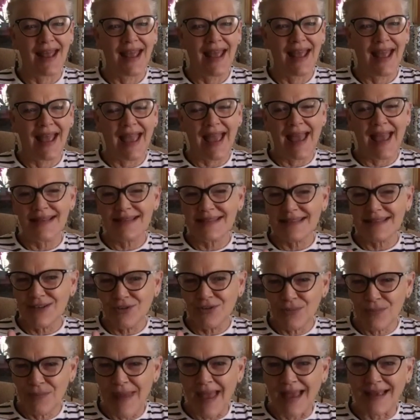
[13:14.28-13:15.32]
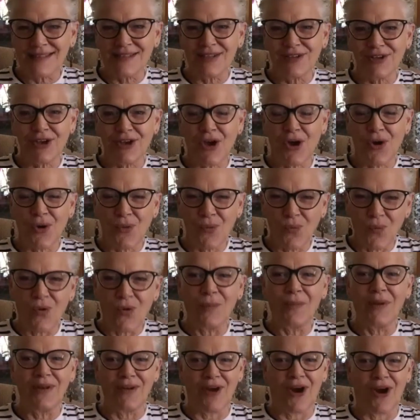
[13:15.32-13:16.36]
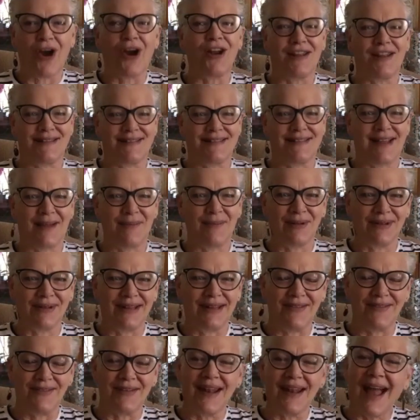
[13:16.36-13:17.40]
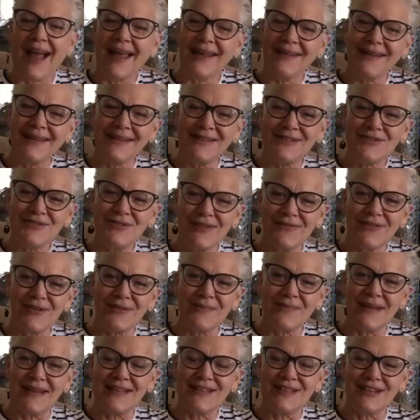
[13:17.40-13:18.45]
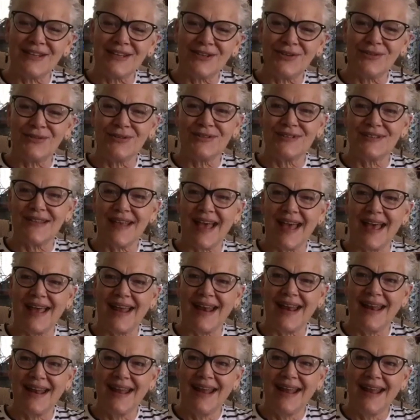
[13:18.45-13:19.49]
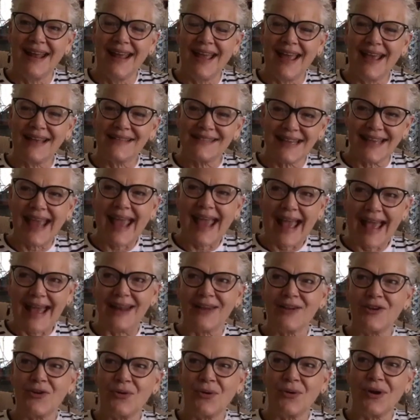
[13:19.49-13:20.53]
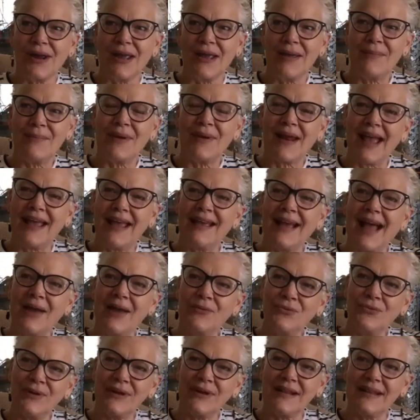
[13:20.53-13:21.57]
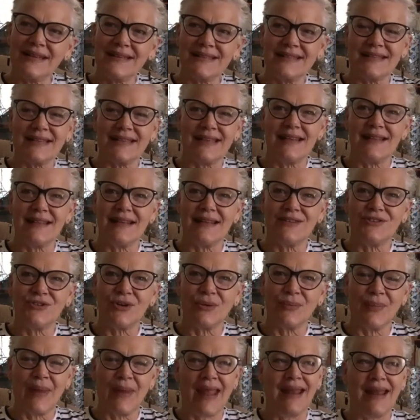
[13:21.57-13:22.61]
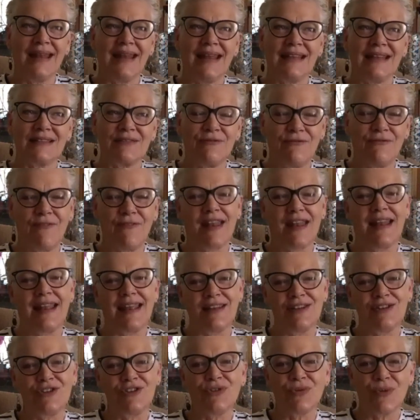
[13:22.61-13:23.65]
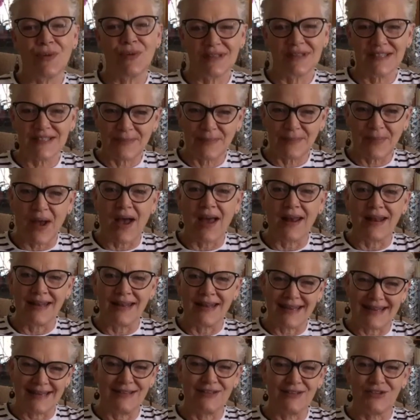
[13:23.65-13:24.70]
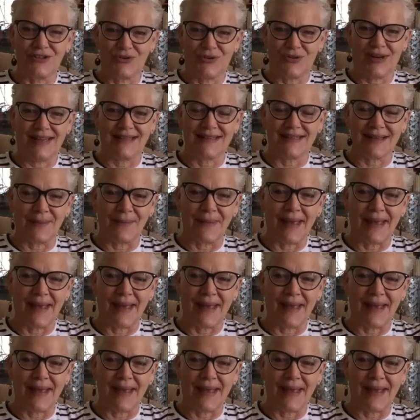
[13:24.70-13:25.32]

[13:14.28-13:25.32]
as a New Mexico woman artist, I believe. And I don't ever mean to use that as a category, but I really see that your paintings fit into a spot in history somehow.